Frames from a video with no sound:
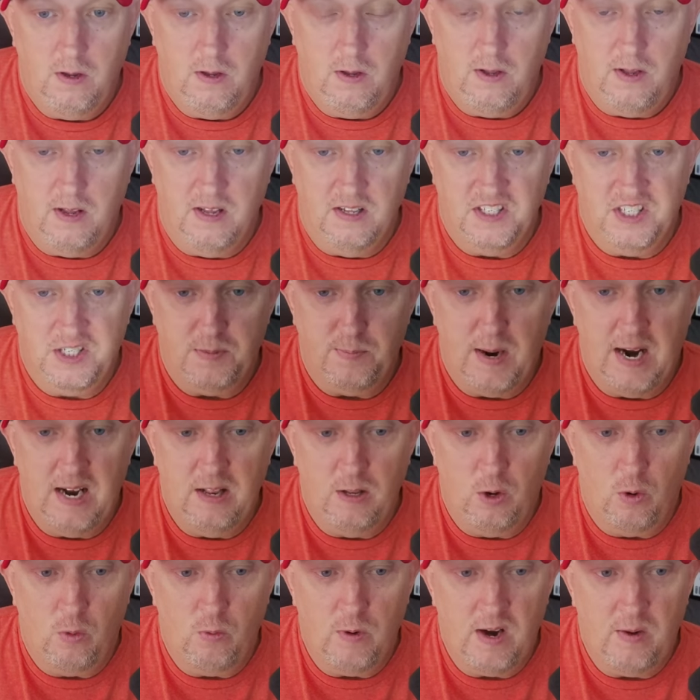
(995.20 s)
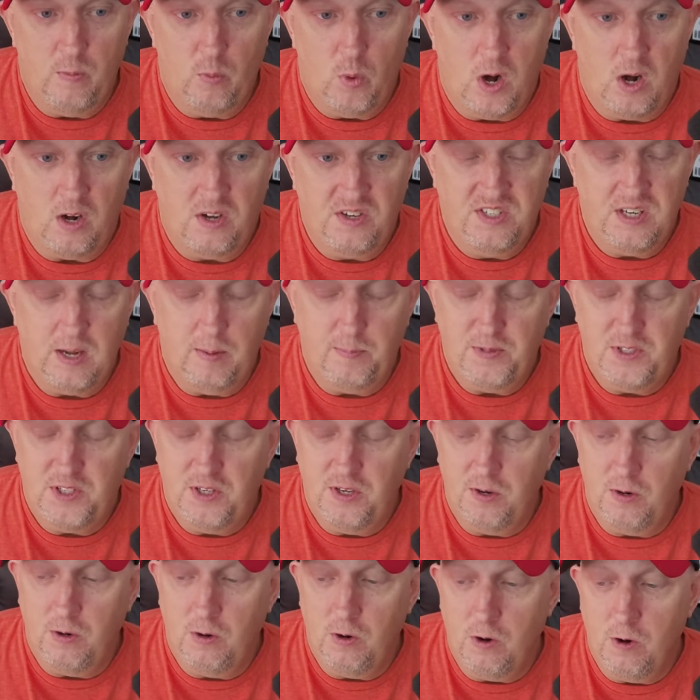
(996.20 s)
And Smilo Ren walks up
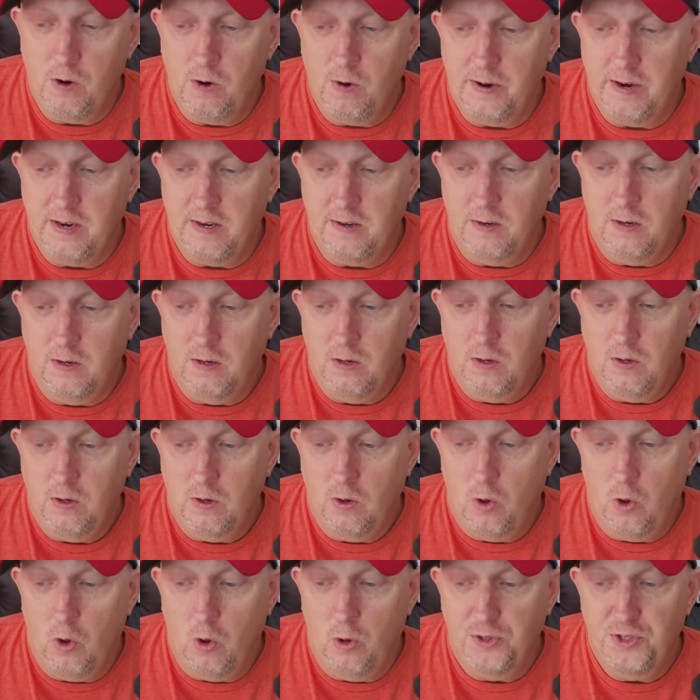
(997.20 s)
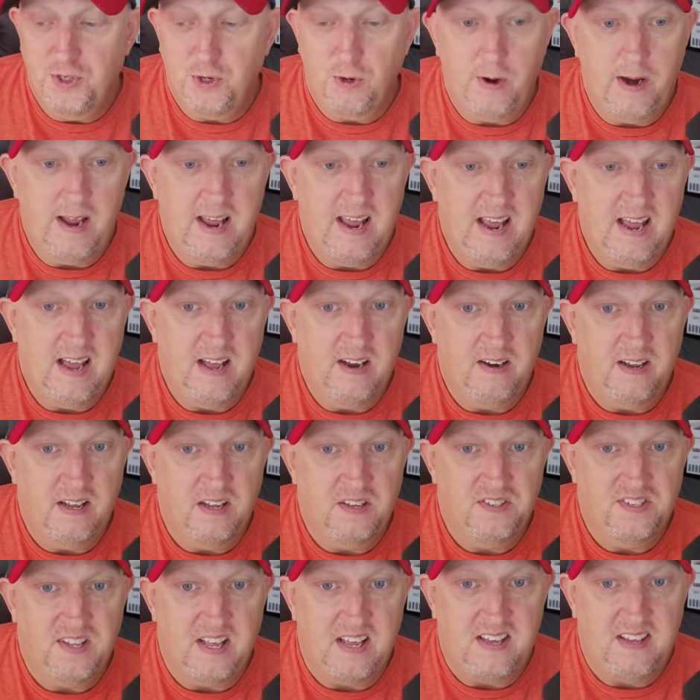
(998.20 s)
to her and holds her hand as
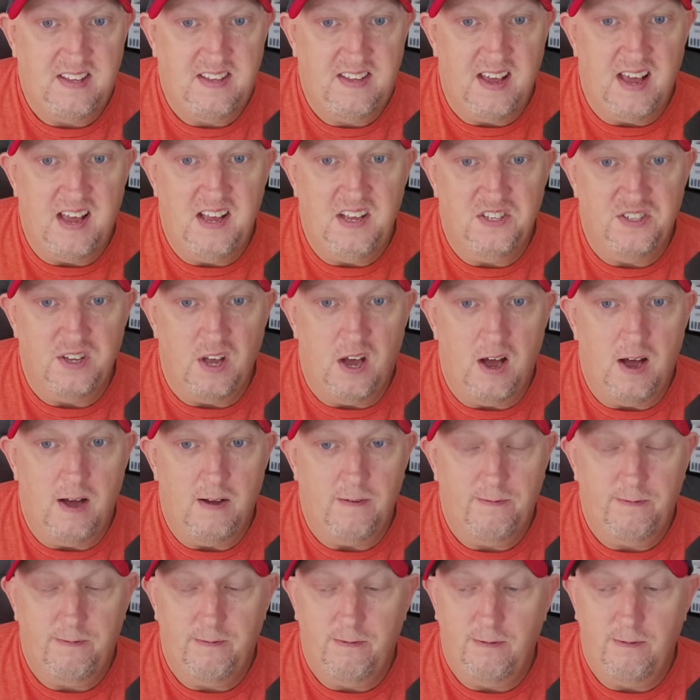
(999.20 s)
they gaze off